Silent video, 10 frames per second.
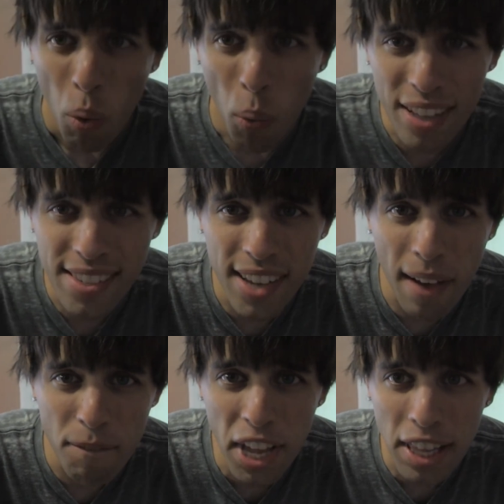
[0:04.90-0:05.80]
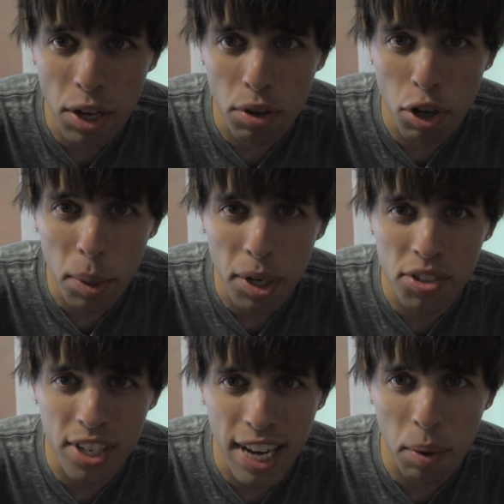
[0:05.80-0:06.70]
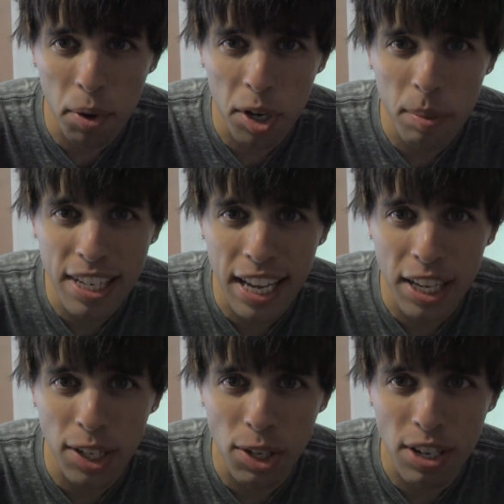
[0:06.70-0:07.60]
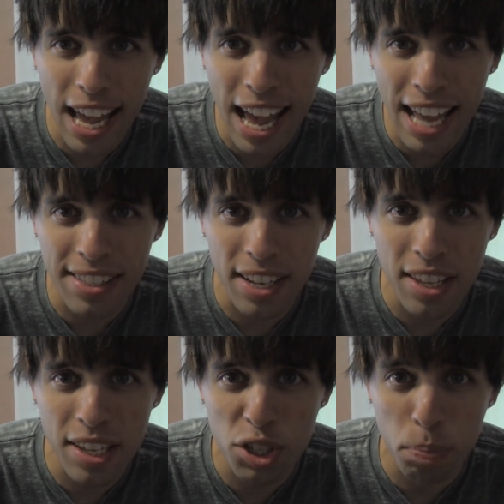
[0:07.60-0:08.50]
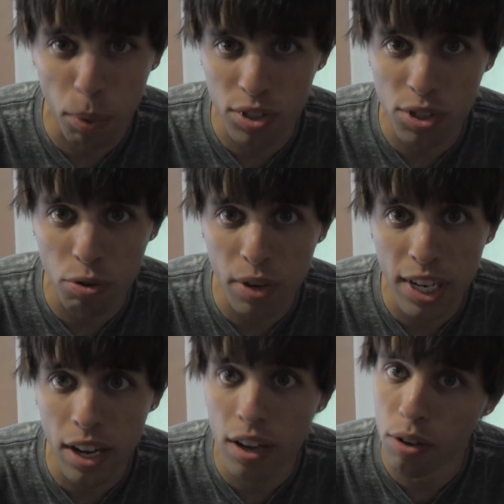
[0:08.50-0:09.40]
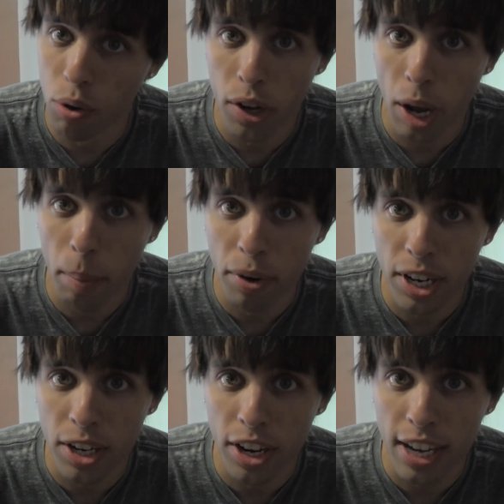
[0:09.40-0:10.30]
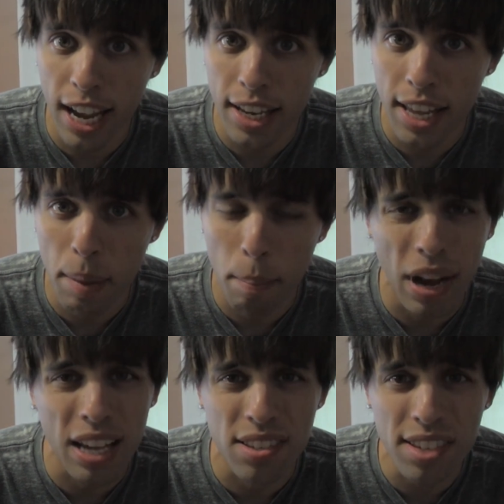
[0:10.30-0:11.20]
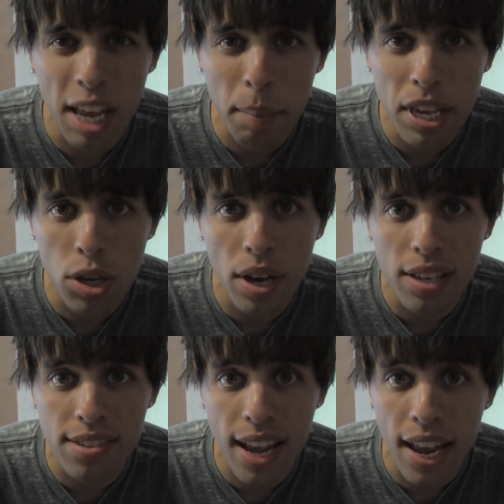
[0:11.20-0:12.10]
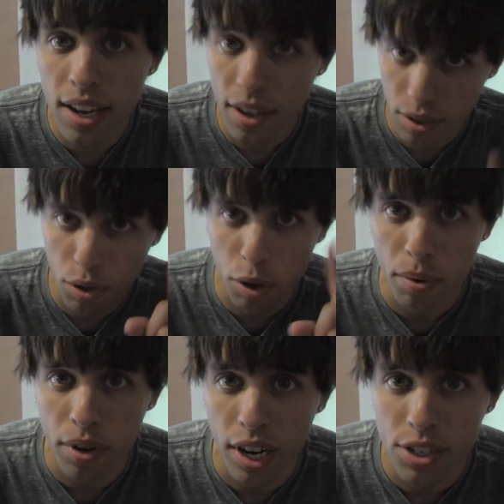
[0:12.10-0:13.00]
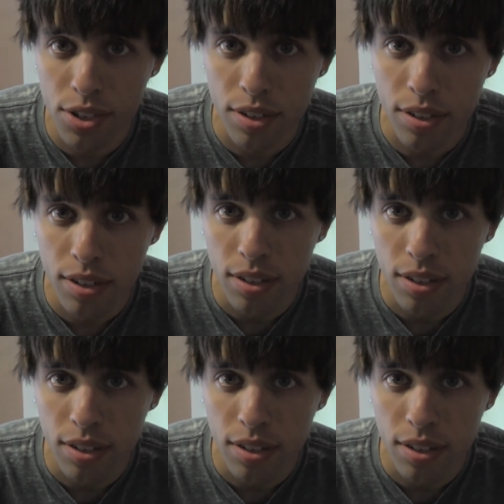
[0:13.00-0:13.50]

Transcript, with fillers: What's up, fellow goobers? Today we're going to be taking a look at the Sports Arena coin-operated arcade game by Sammy USA Corporation.